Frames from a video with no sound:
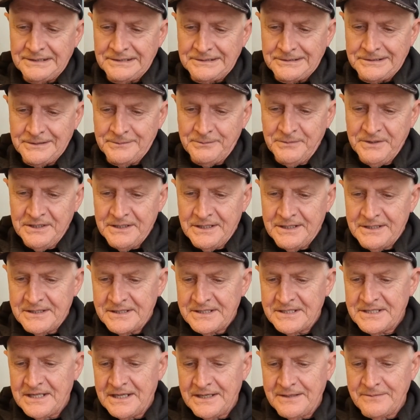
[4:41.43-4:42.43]
alignment at
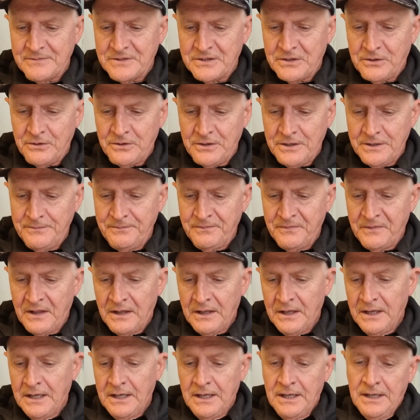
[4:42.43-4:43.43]
the same time.
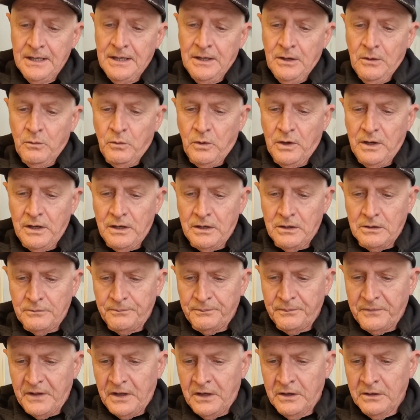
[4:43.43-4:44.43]

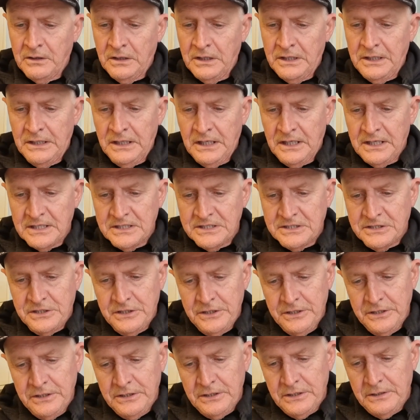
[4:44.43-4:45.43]
Well, only last
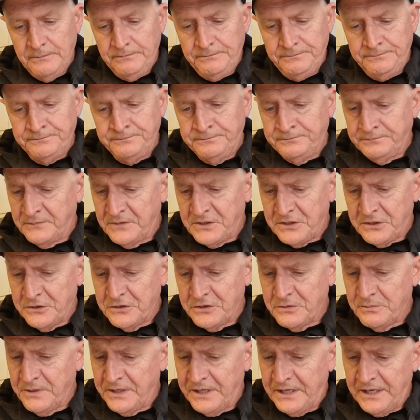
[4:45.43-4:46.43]
year,
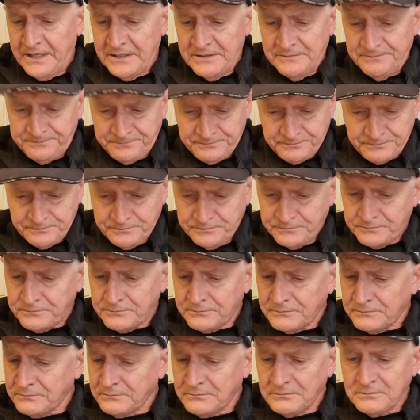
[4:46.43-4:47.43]
excuse me, it had
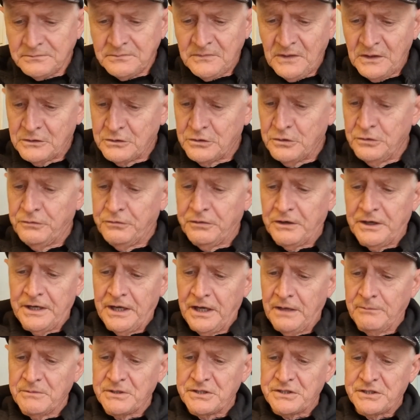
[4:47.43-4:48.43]
2
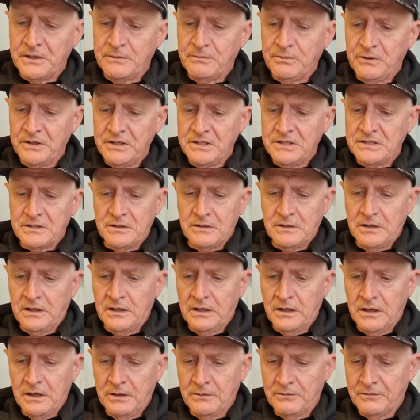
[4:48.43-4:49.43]
front hump assemblies,
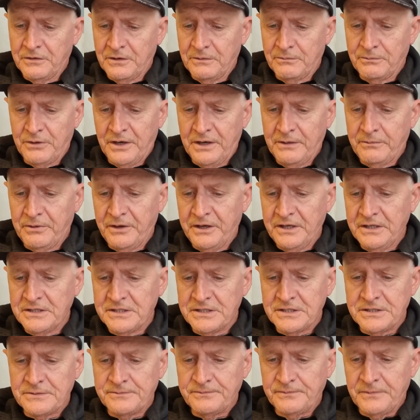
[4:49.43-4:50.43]
front brake
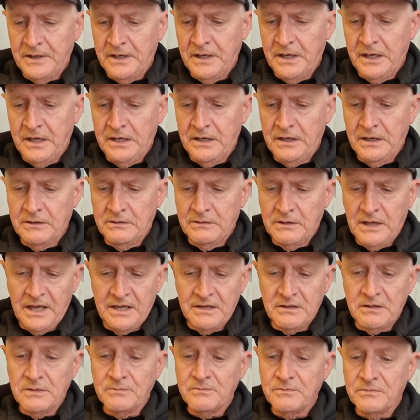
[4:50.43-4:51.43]
pads, and it
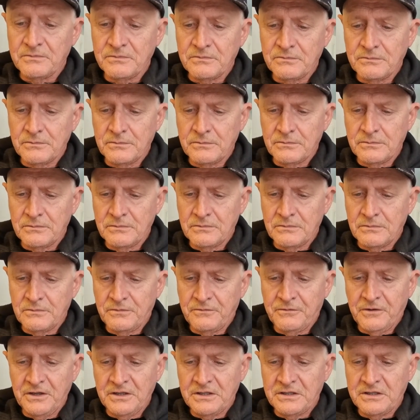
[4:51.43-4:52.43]
had them
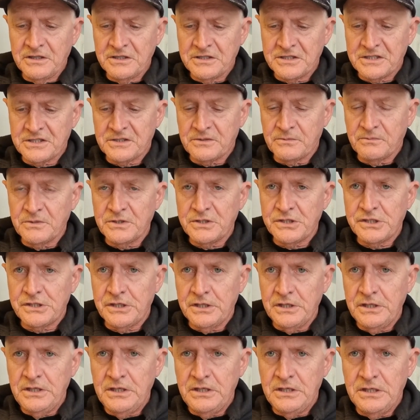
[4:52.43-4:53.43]
front discs
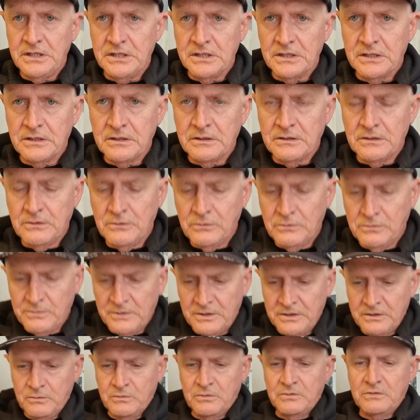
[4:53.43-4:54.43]
machined.
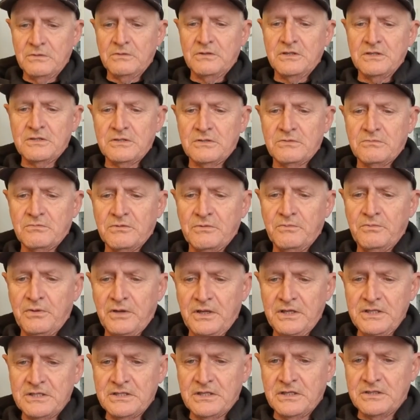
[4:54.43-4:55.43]
Normally you would just
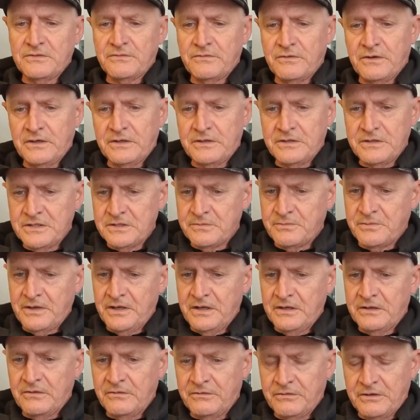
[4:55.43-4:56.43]
replace those front discs,
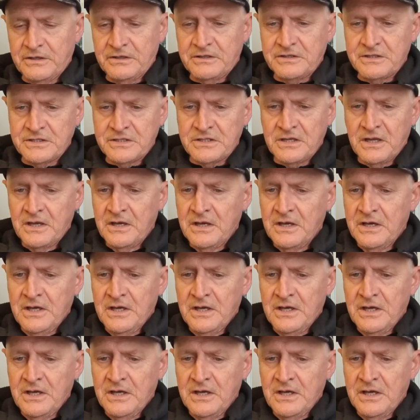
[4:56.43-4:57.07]
but had the front disc